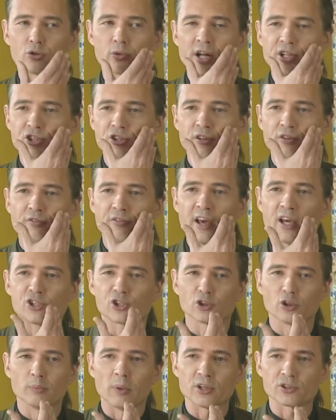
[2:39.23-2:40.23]
Stretch the
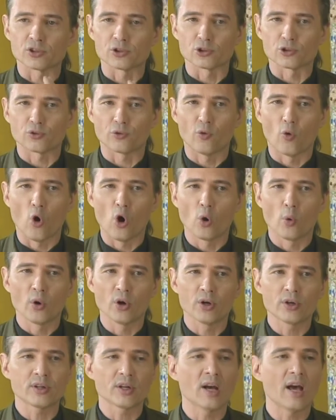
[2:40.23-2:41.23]
facial muscles
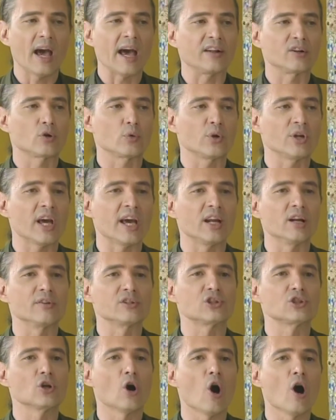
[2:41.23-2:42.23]
forward and create
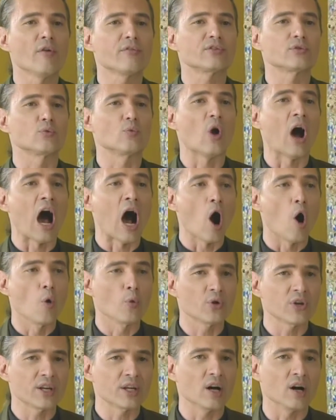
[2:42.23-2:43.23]
a soft
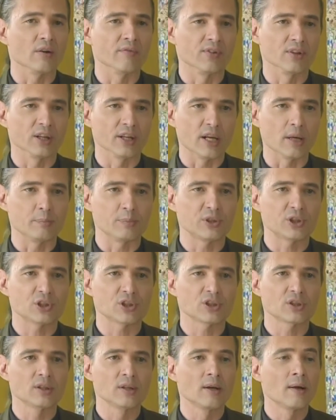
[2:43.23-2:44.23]
rounding of the
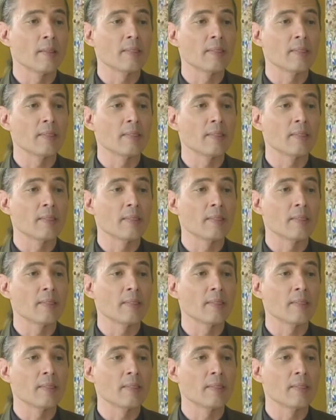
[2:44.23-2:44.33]
lips.